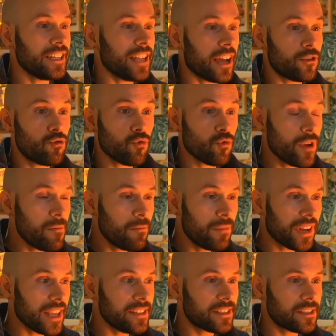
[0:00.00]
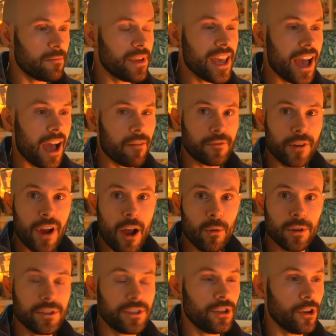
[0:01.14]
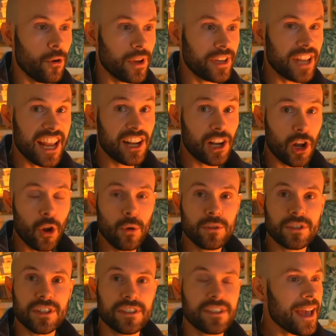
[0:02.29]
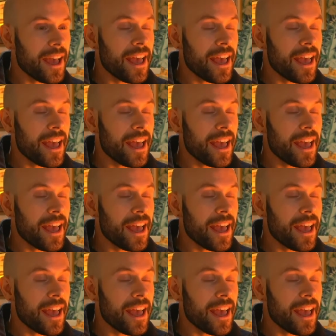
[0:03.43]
a grim place to be after hours. It closes.